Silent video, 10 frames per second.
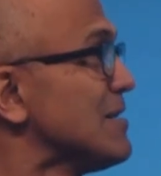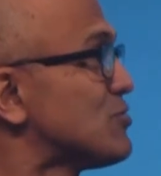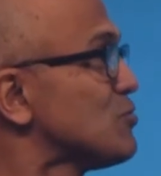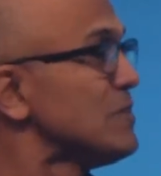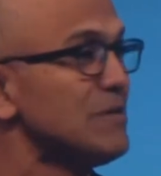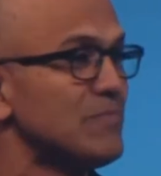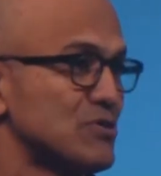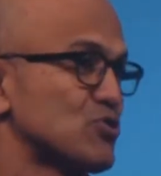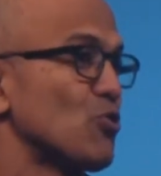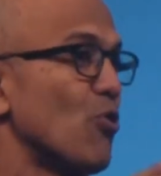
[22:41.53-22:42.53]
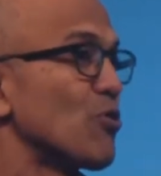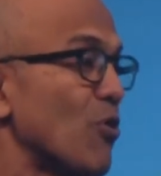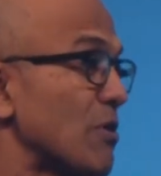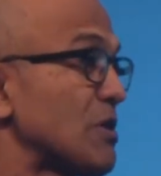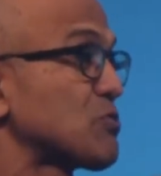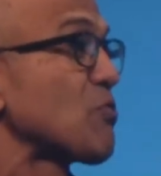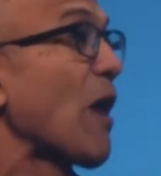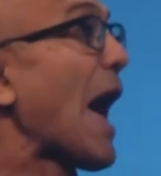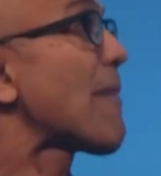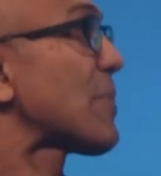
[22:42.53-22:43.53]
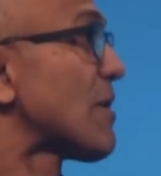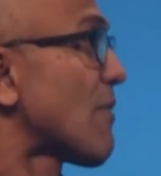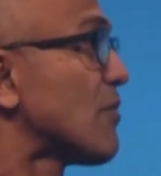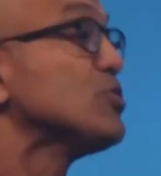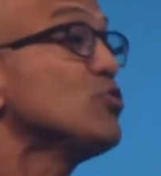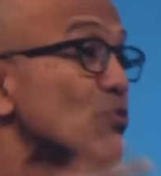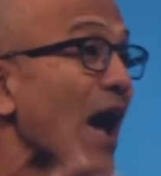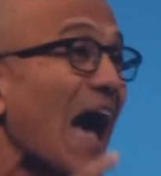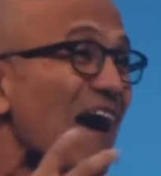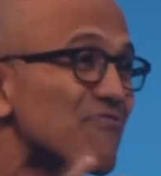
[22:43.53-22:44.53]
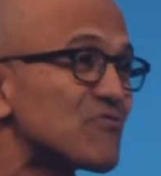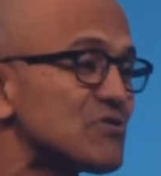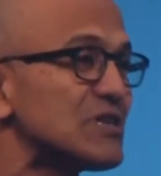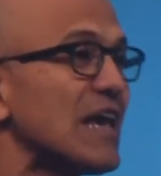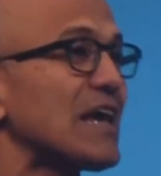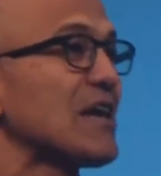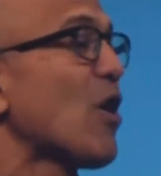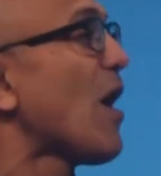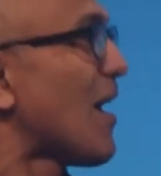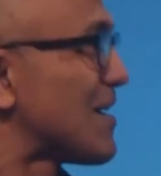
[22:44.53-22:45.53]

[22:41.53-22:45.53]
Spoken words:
to be bestowed or it to happen around. You have to take it on.